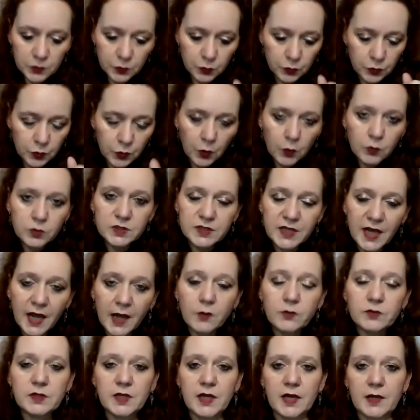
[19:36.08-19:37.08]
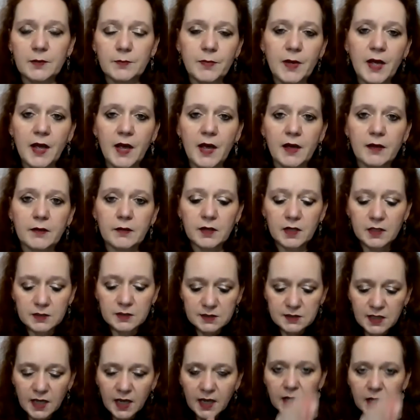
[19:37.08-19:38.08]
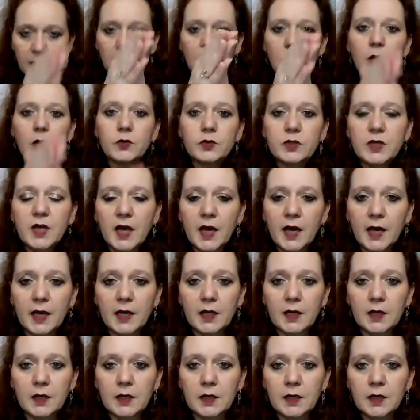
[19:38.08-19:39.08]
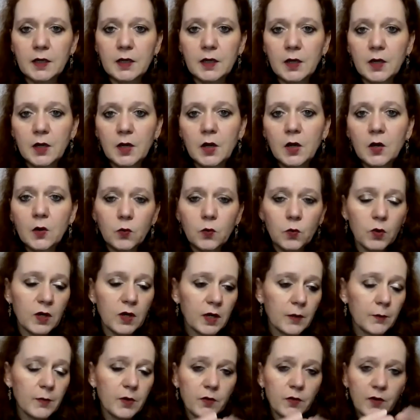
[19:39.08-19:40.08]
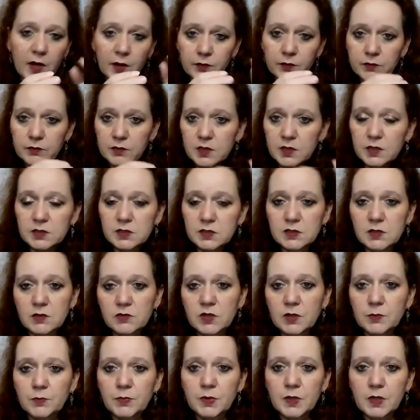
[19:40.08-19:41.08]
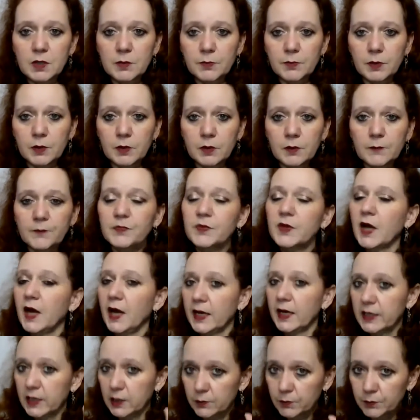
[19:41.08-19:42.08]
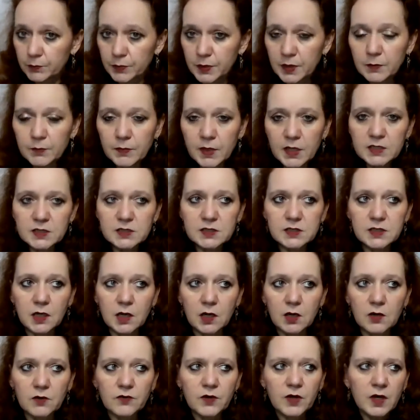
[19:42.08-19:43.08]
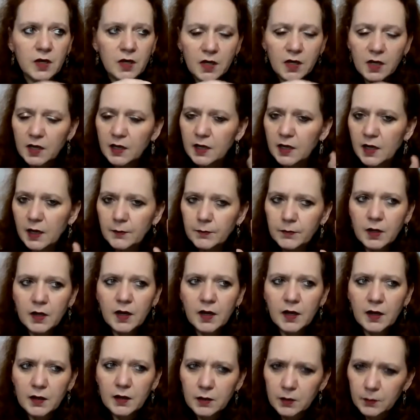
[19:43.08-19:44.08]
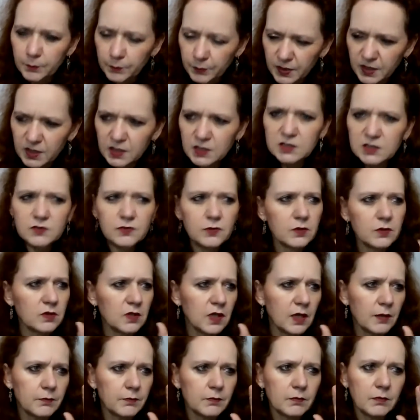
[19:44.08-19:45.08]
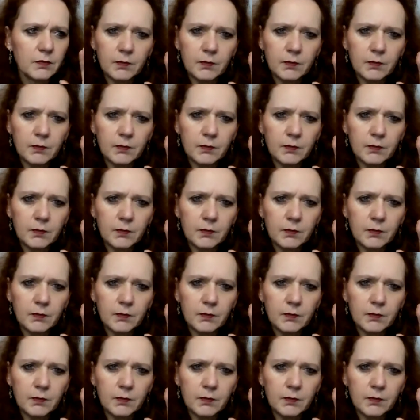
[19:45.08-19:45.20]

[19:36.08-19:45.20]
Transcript: to go down that path and say, okay, when I'm around these 3 people, I can be myself and I'm peaceful,